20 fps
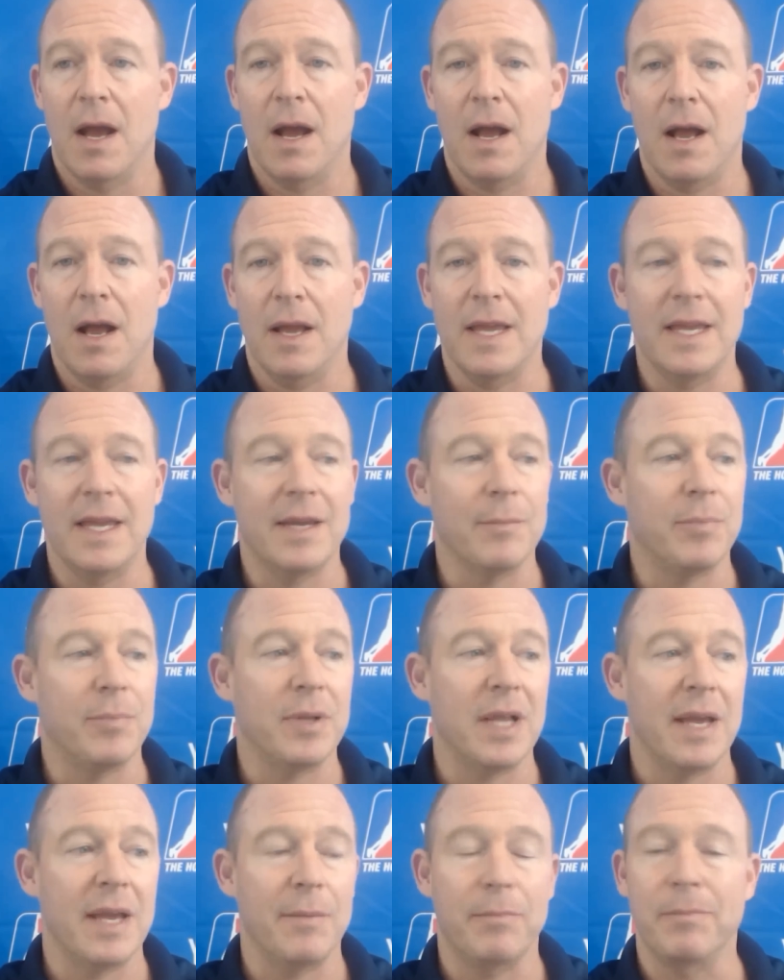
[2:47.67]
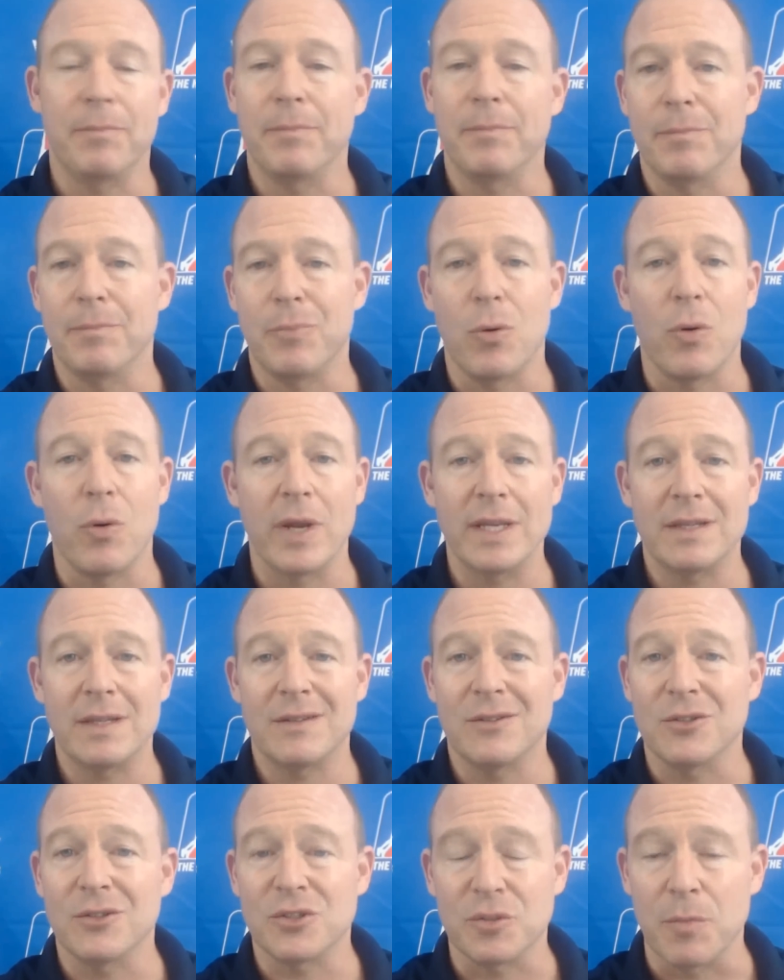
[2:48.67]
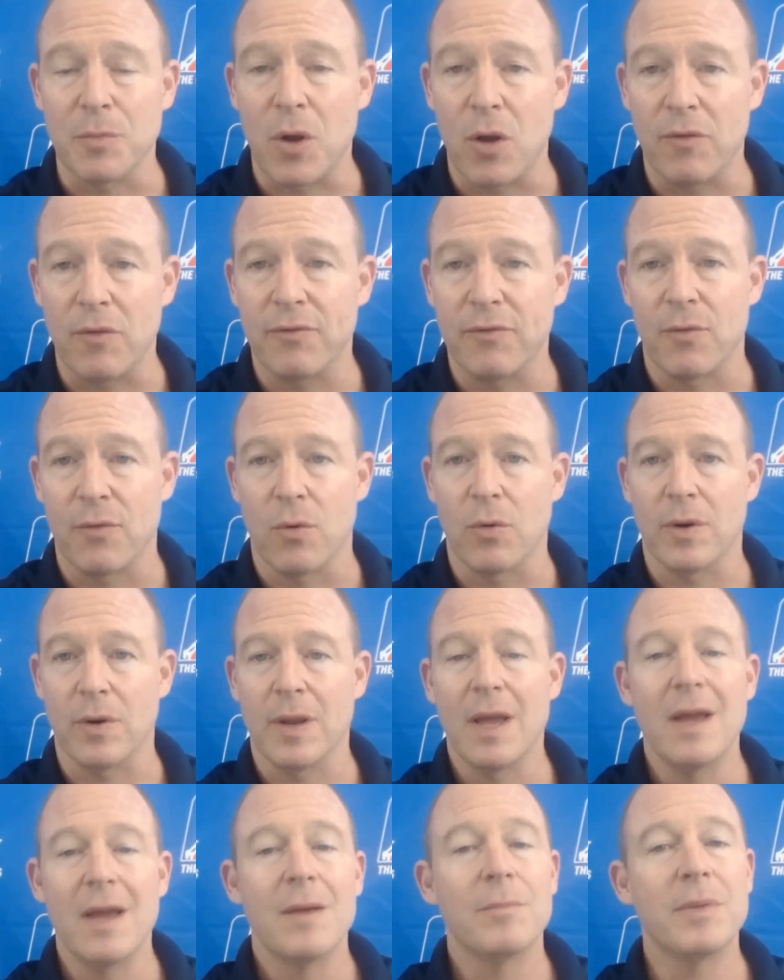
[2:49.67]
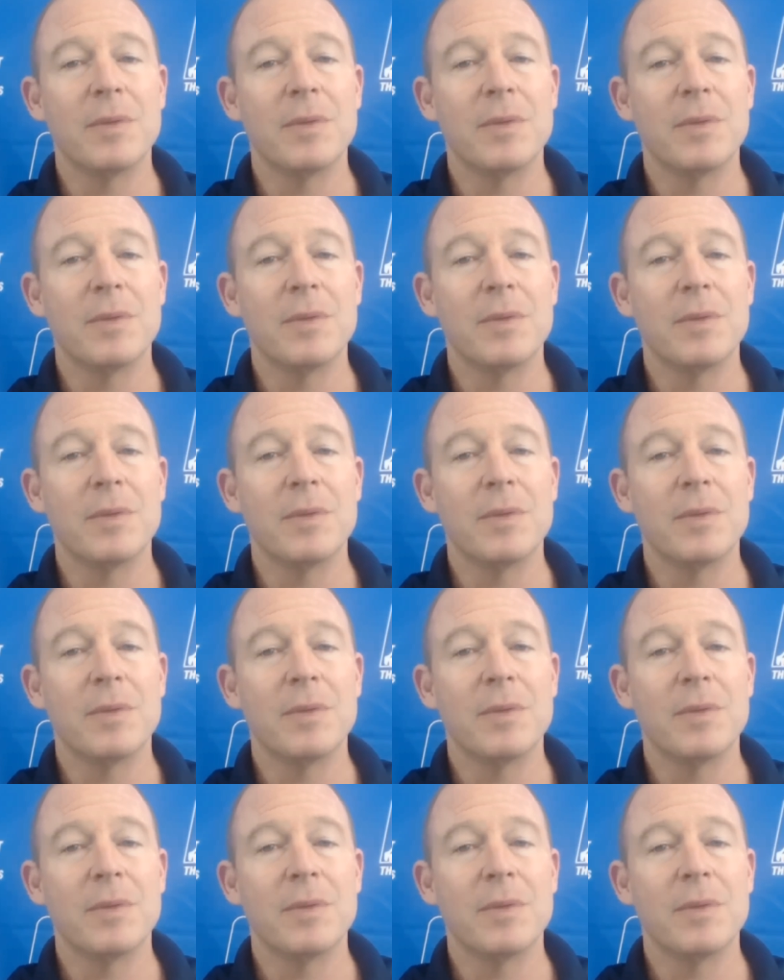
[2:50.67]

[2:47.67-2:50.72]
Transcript: Uh, he can play point to small forward.